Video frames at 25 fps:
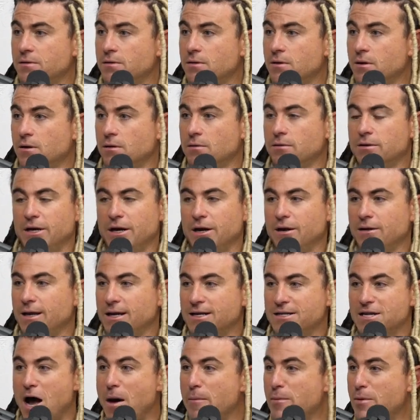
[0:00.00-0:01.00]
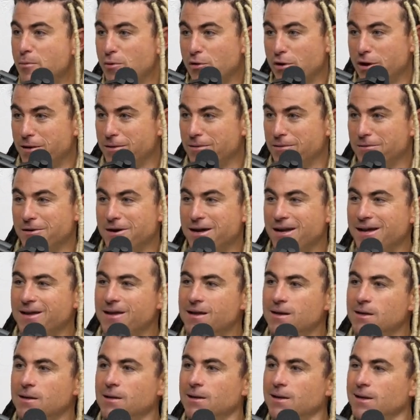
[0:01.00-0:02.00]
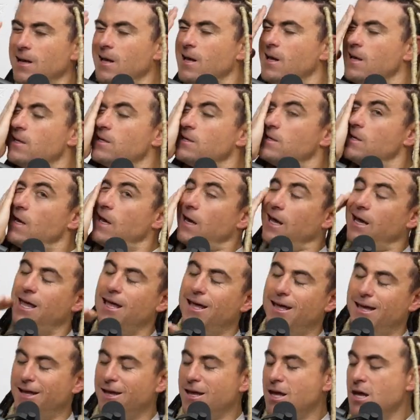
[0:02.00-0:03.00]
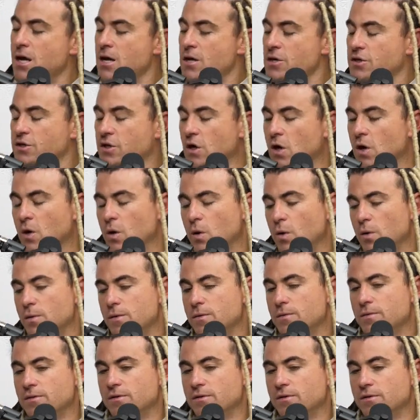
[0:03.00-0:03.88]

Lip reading: Or, you know, like Tommy Boy, right? So